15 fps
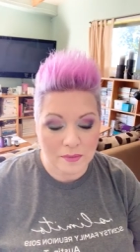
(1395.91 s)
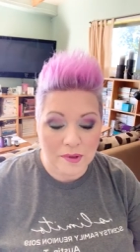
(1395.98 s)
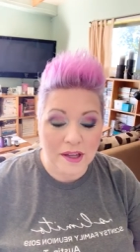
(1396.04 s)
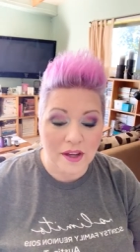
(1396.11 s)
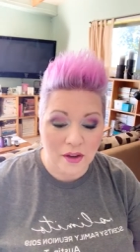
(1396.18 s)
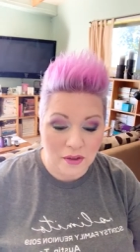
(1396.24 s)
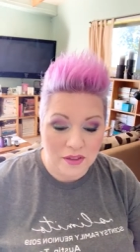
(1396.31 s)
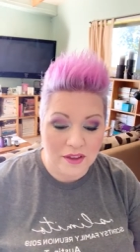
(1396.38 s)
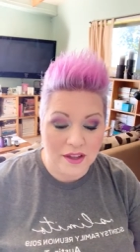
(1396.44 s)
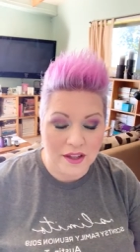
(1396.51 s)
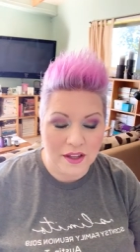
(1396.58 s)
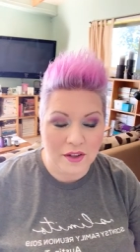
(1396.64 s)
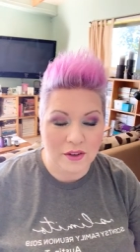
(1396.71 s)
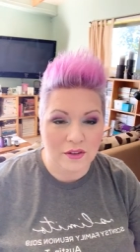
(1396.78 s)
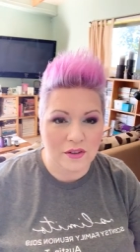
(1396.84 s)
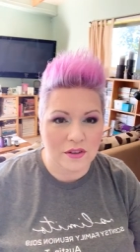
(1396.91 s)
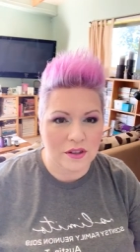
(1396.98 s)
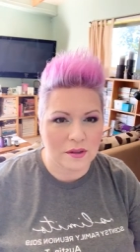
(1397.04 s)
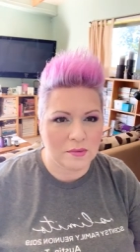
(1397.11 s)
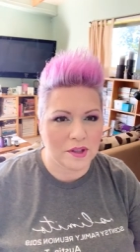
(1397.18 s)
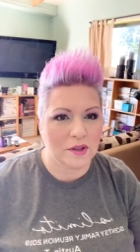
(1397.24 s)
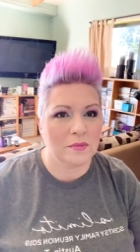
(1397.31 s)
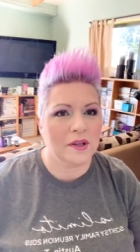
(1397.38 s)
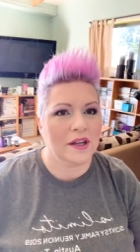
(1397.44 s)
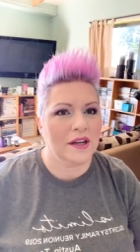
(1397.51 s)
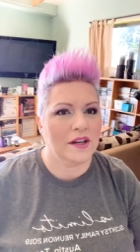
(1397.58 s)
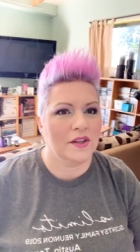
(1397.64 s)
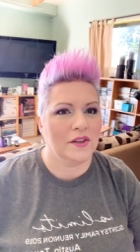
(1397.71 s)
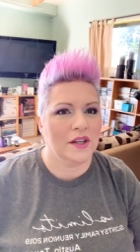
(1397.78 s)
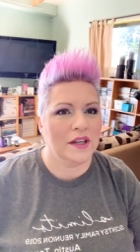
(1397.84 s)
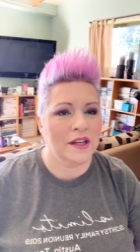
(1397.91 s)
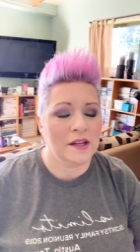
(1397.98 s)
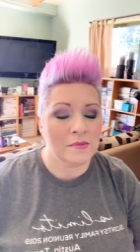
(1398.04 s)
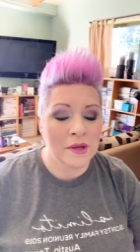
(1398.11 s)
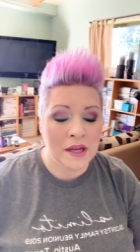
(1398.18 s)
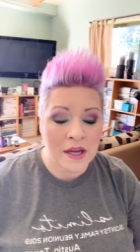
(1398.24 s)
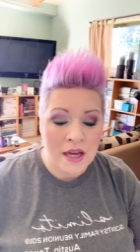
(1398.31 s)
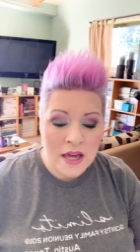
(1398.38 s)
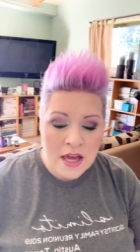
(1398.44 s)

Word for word: I'm like, "Oh, thank you." And I'm like, "Oh my god, are you hitting on me?"